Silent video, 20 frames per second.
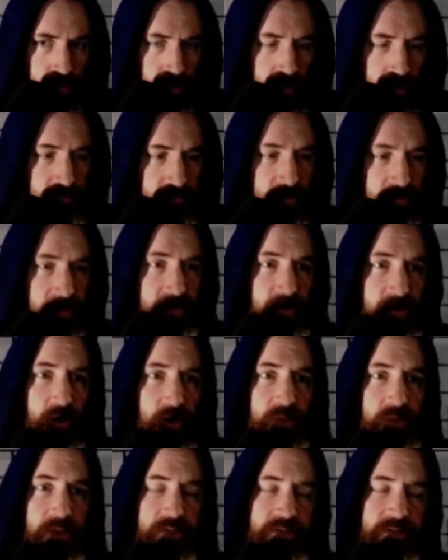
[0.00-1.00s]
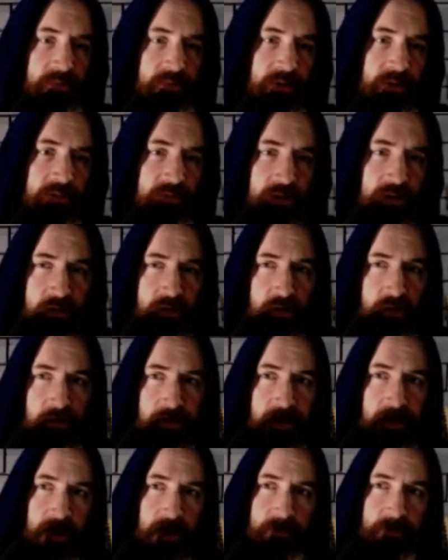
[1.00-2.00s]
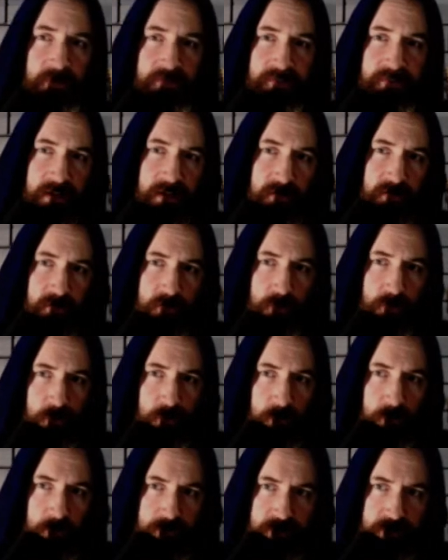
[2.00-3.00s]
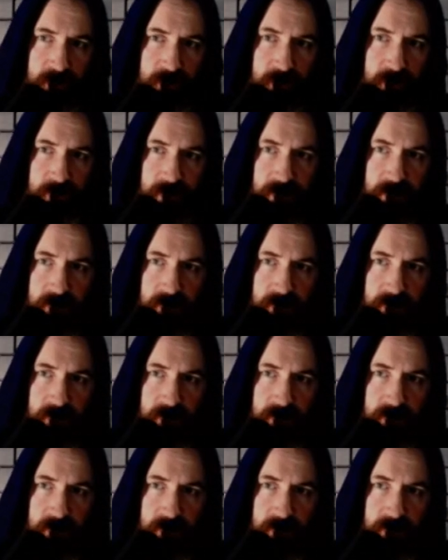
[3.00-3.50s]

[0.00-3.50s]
If you had to call that something, if you had to call that happy, sad, or cool, what would you call that?